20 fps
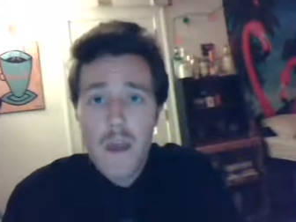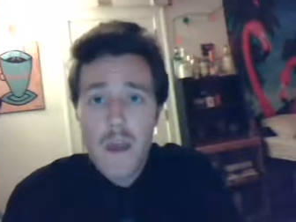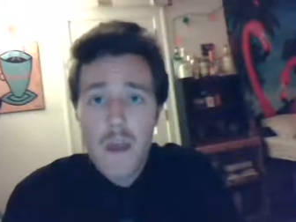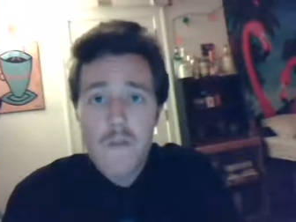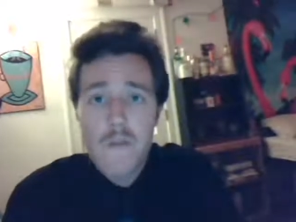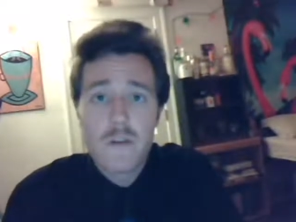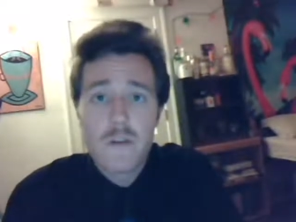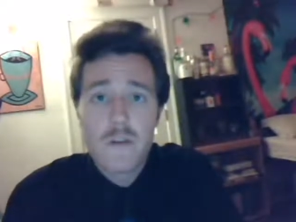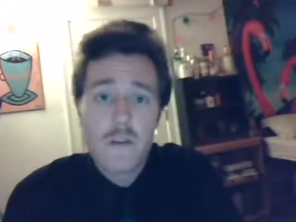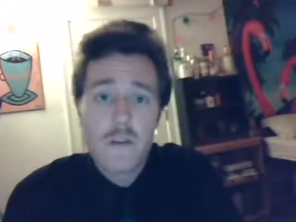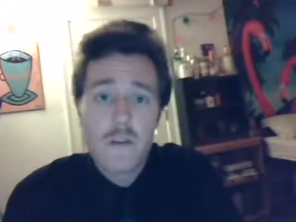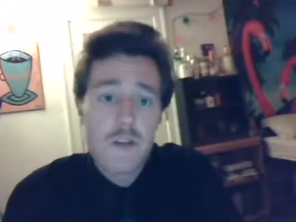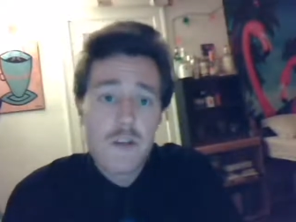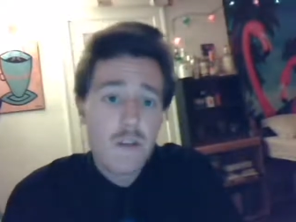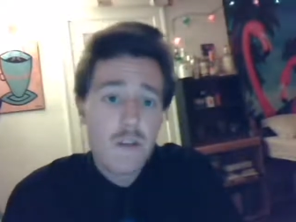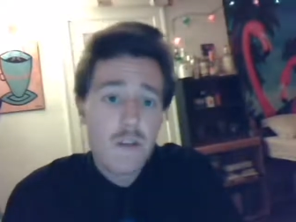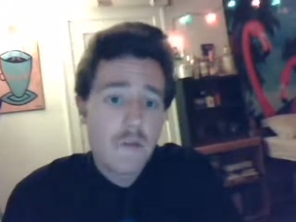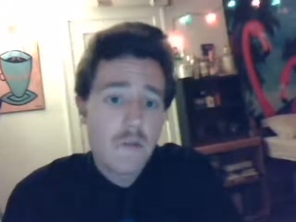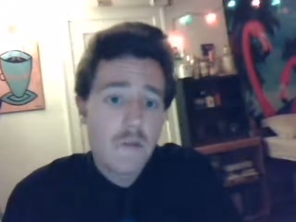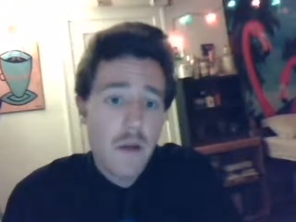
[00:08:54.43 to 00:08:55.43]
after I
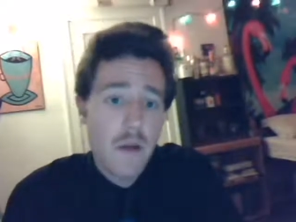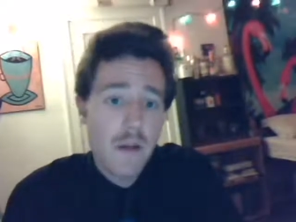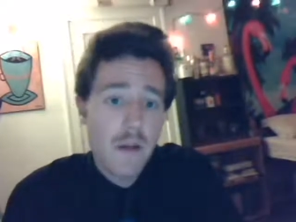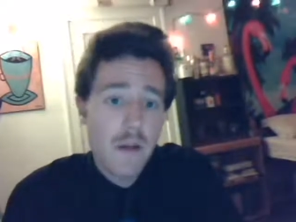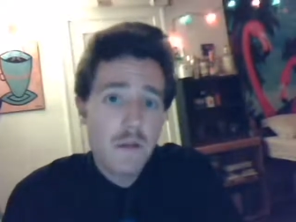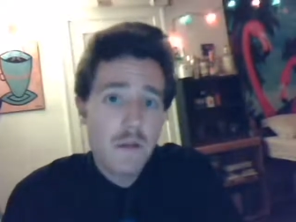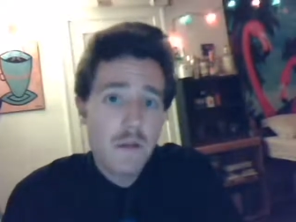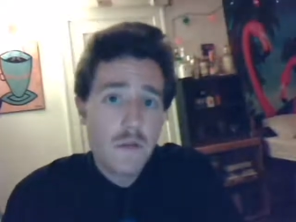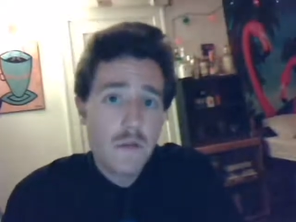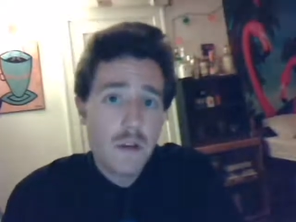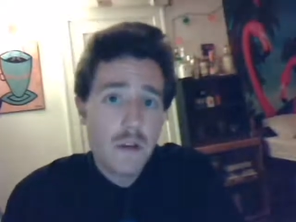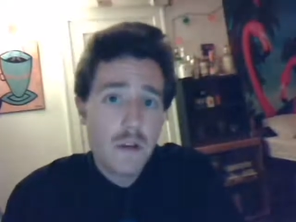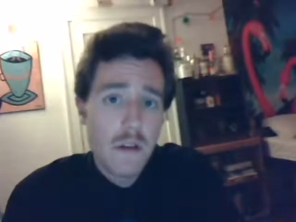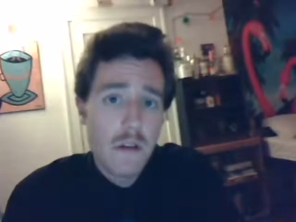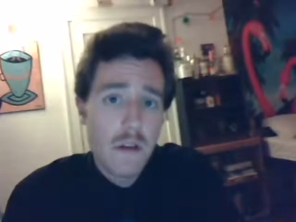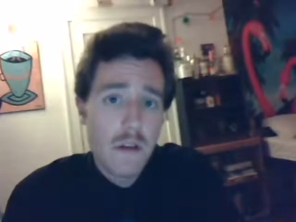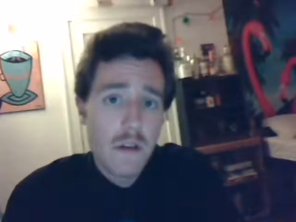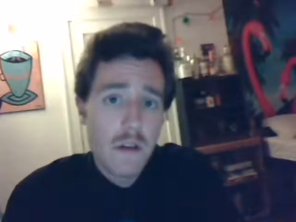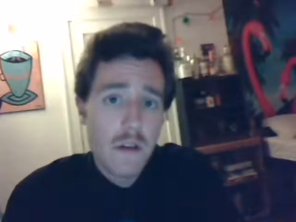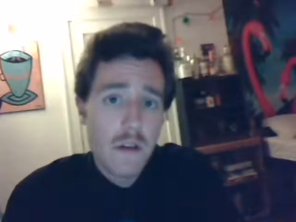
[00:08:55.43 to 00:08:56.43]
graduated from high
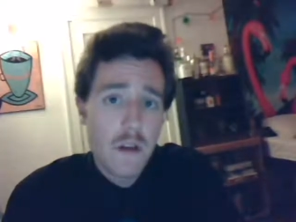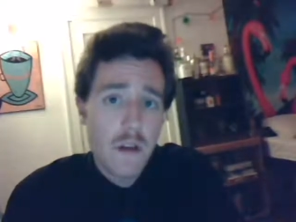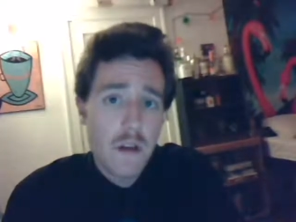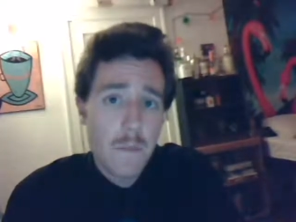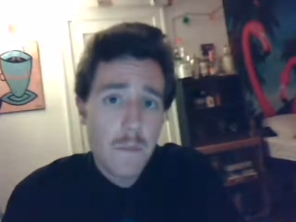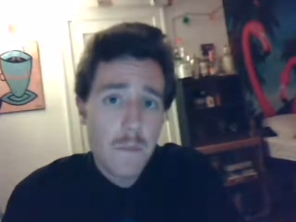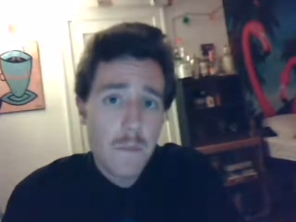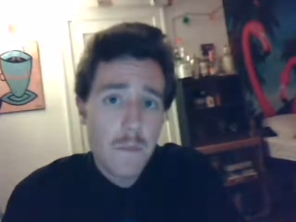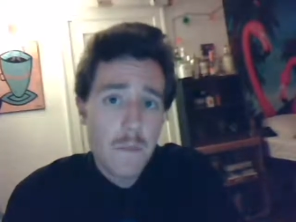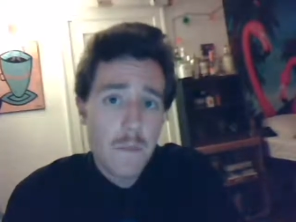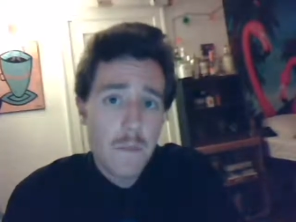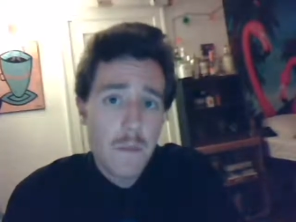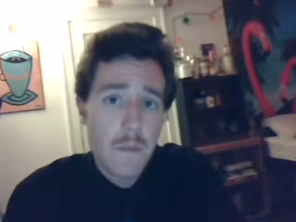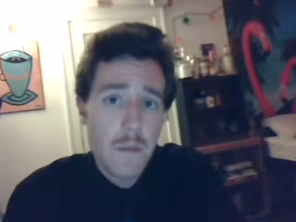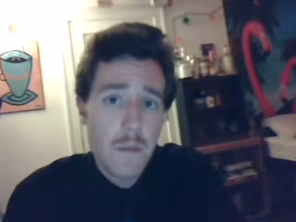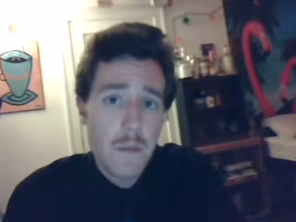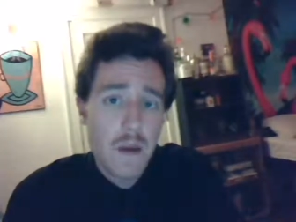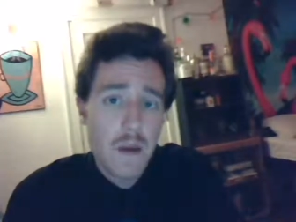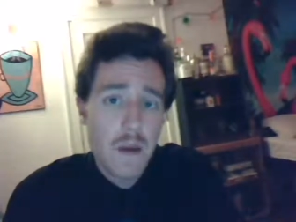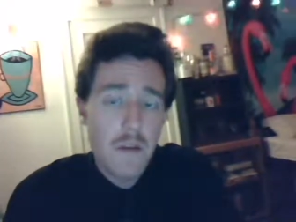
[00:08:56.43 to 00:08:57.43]
school, as
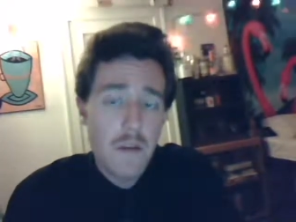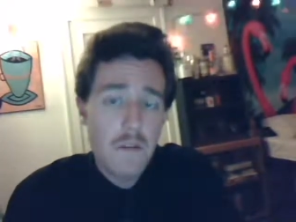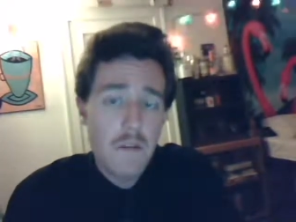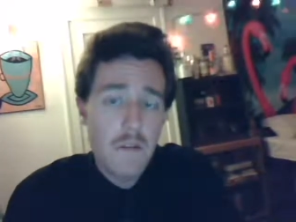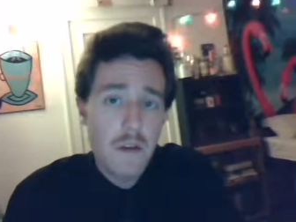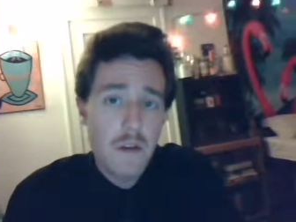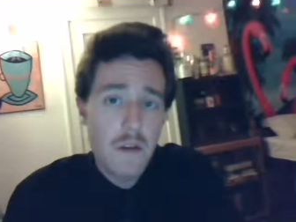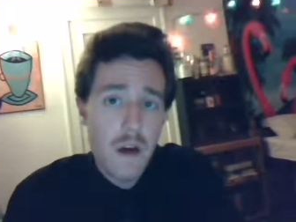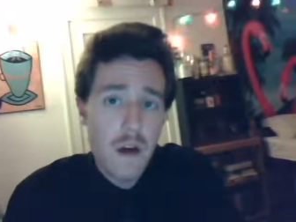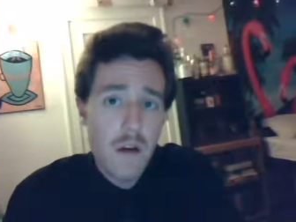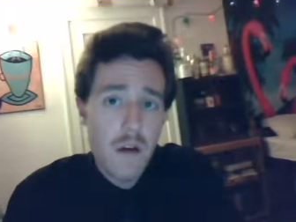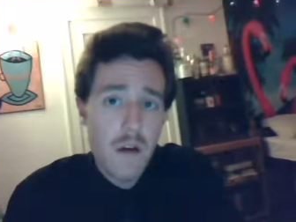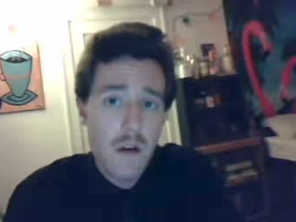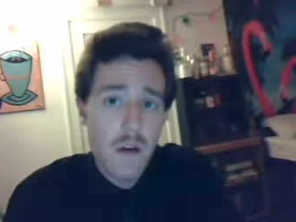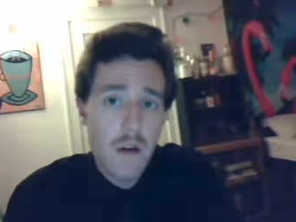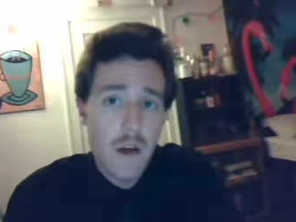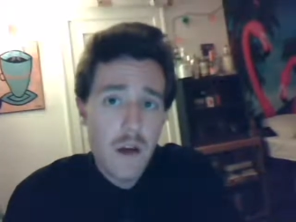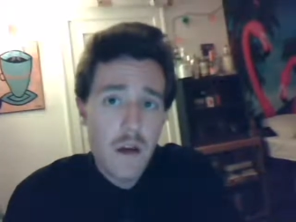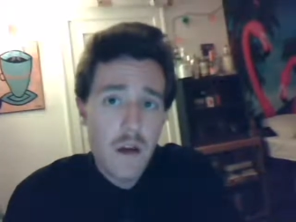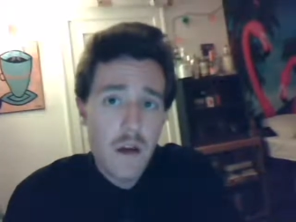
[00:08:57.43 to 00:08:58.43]
many of you
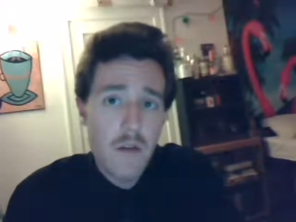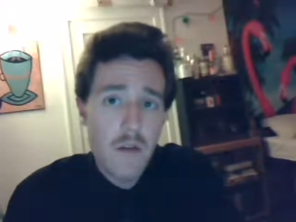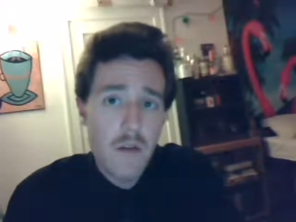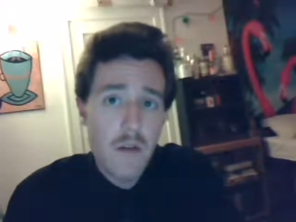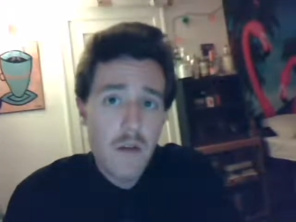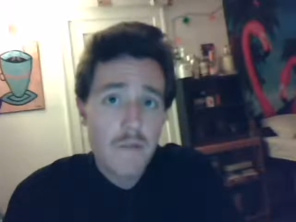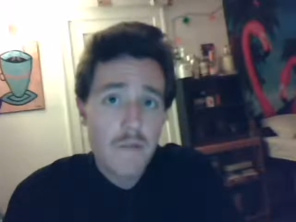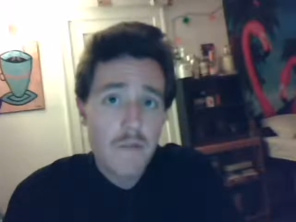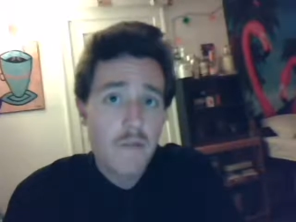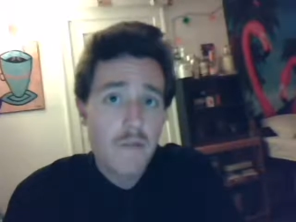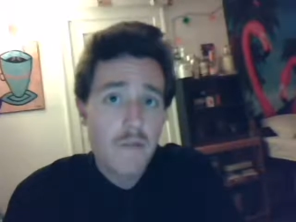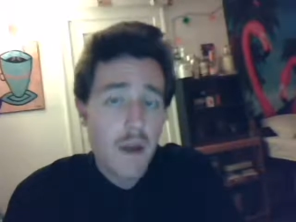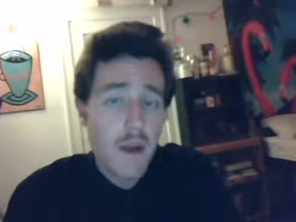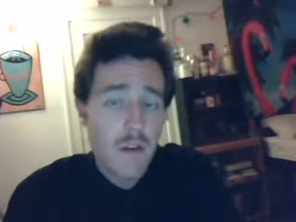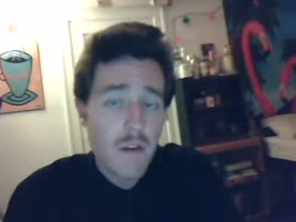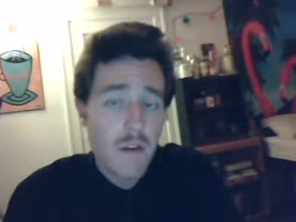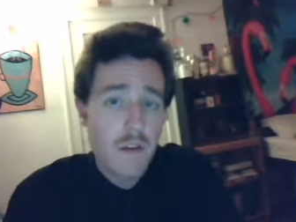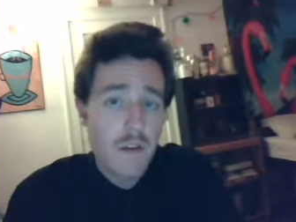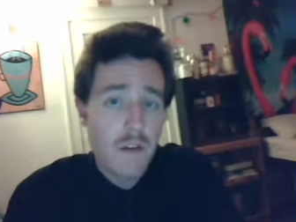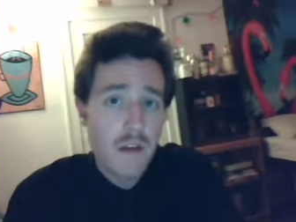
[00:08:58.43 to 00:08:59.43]
know, I ran for
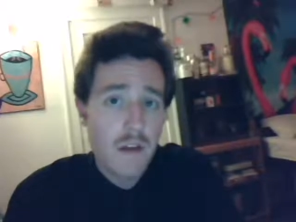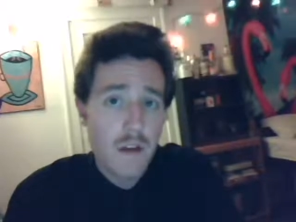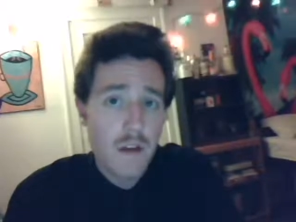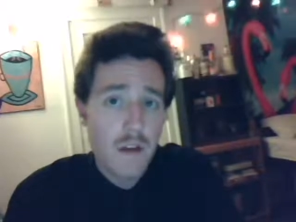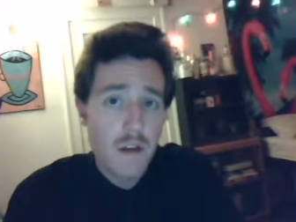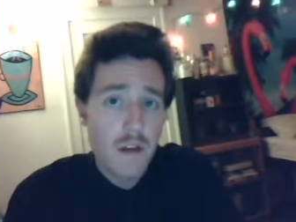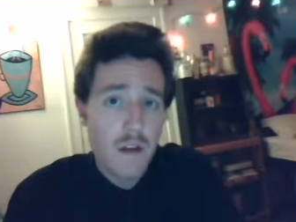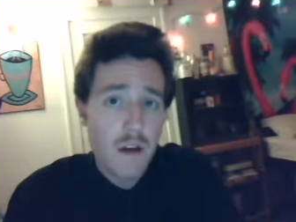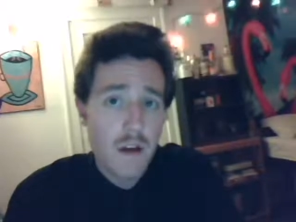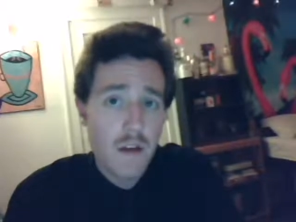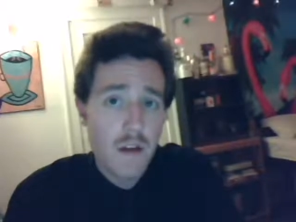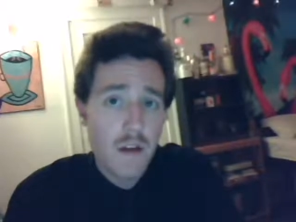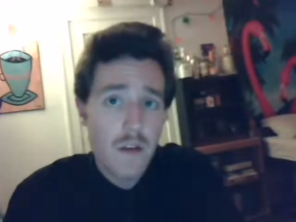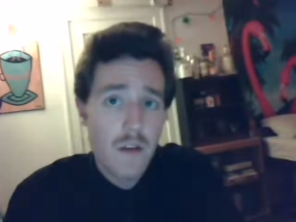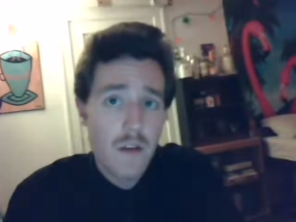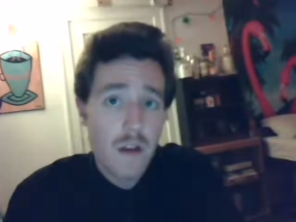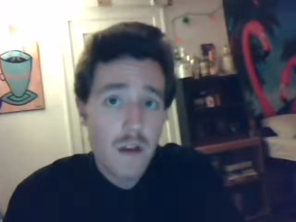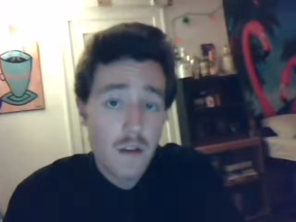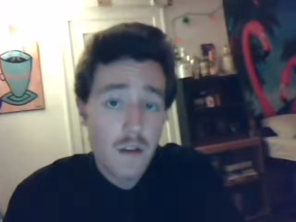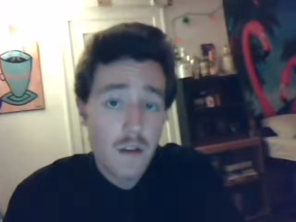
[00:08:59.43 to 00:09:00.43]
mayor of the city that
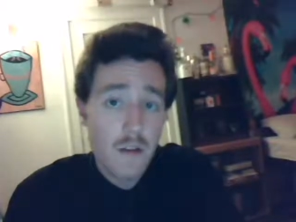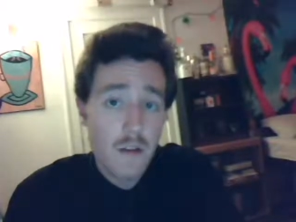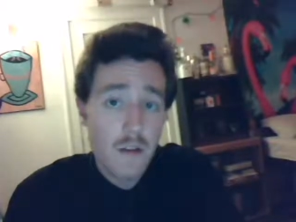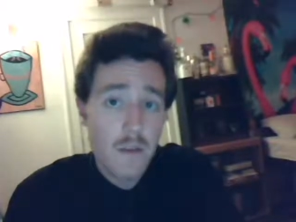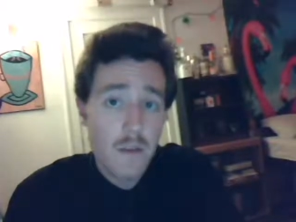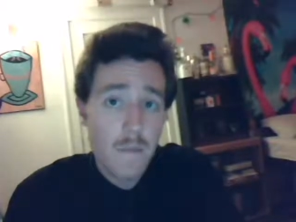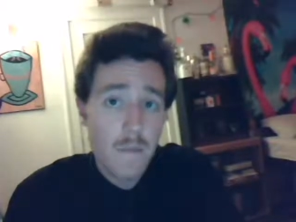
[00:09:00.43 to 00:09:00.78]
I live